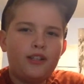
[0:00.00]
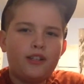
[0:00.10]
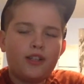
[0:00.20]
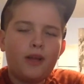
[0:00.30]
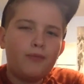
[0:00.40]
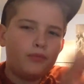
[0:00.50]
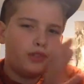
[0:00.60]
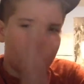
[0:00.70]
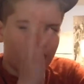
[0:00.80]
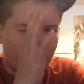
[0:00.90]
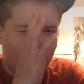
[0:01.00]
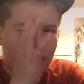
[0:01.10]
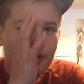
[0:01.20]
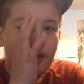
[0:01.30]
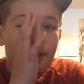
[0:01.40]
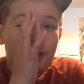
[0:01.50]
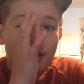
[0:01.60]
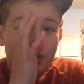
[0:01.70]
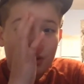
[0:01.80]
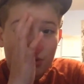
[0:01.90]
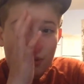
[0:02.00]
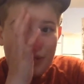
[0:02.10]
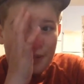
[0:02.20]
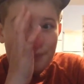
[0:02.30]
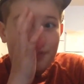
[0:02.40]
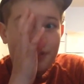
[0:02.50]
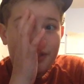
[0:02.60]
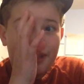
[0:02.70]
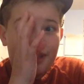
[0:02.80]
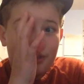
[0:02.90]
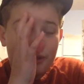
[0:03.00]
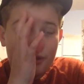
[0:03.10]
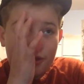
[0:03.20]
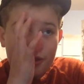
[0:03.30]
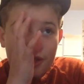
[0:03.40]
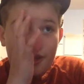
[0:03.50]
some didn't look quite up to standards.